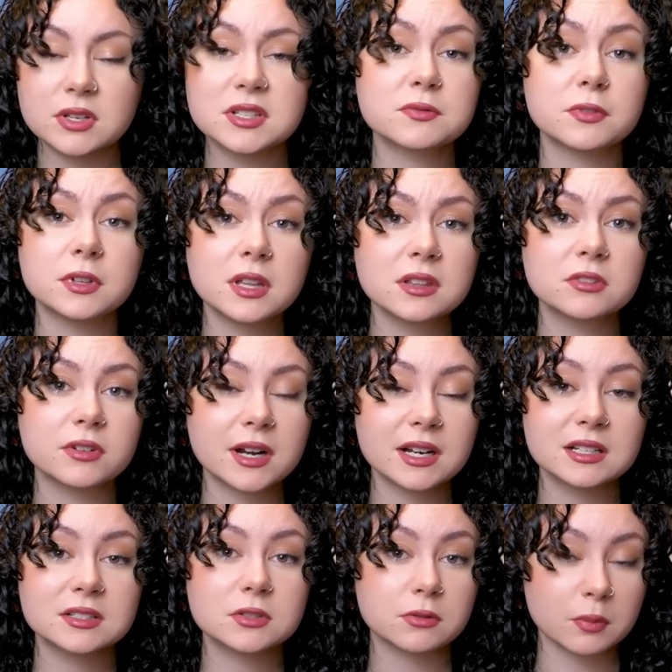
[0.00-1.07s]
he's full on
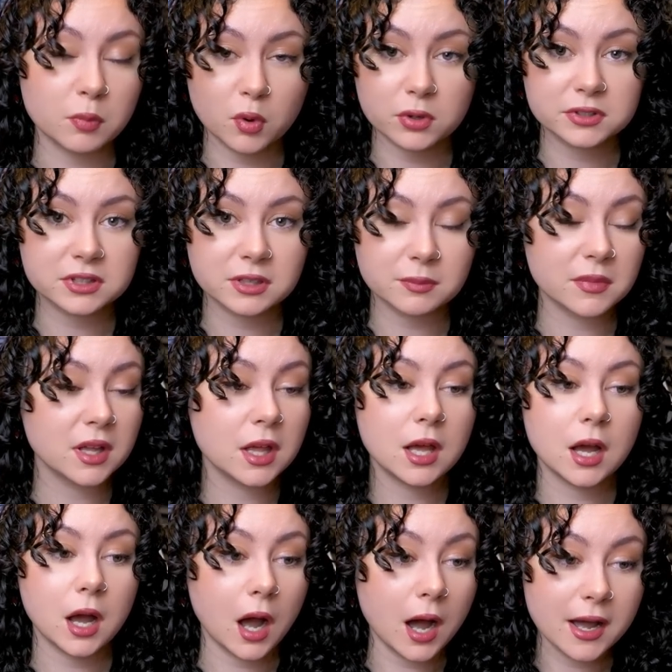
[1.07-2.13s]
threatening to report them.
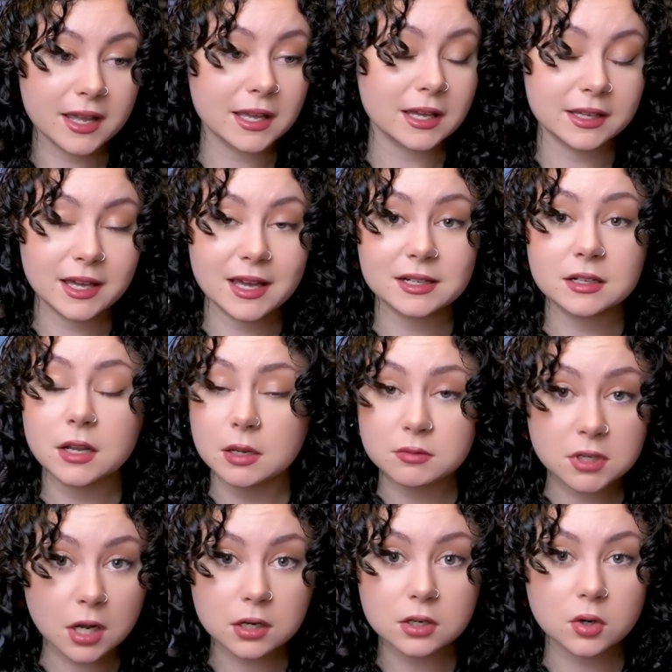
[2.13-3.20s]
I, again, am
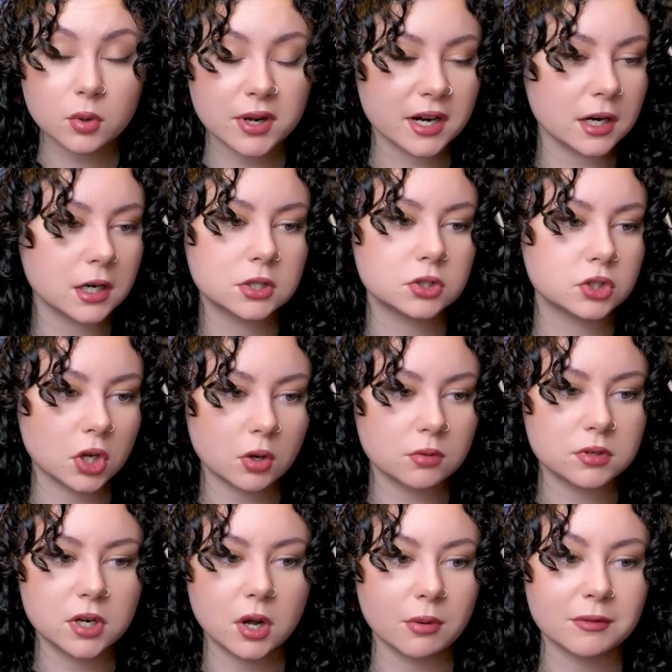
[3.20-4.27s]
not a lawyer, don't
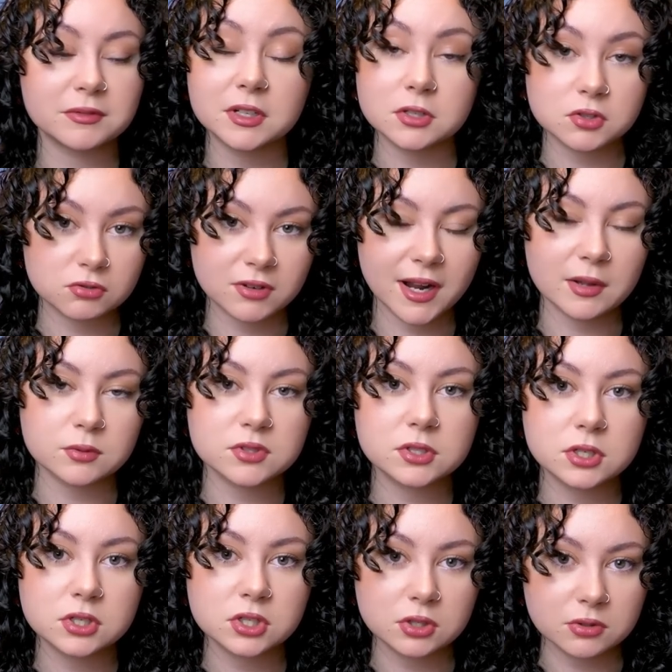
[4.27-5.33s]
know if there's grounds
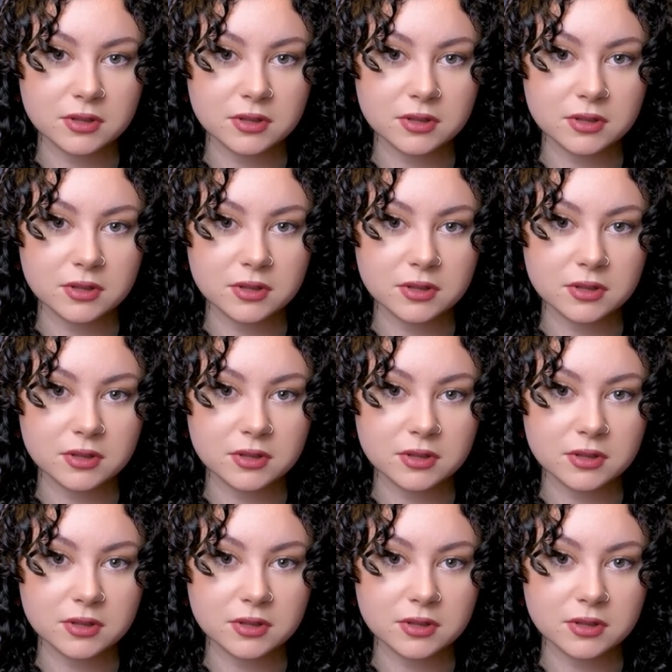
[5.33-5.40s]
to do